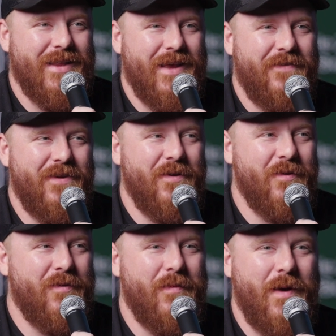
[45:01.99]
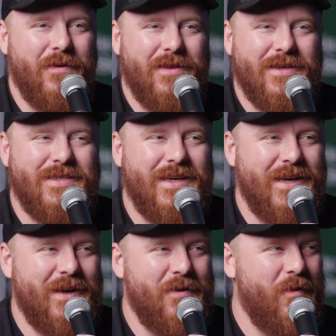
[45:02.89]
If you remember the
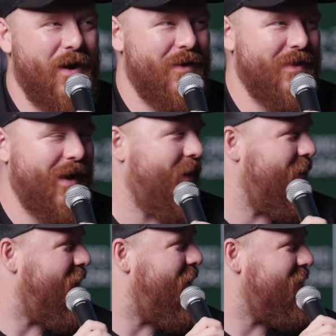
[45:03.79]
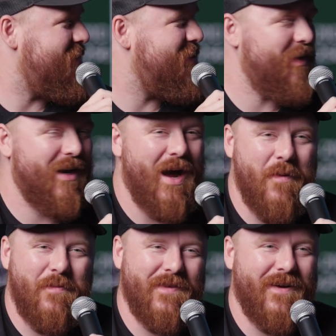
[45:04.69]
scene where they are all suited
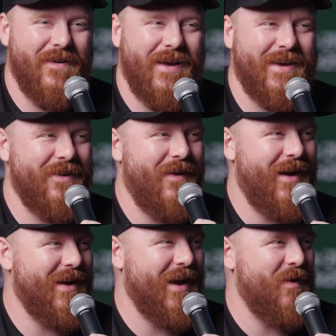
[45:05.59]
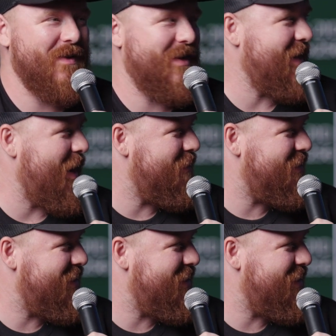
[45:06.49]
up and they're like getting ready to go in the time machine.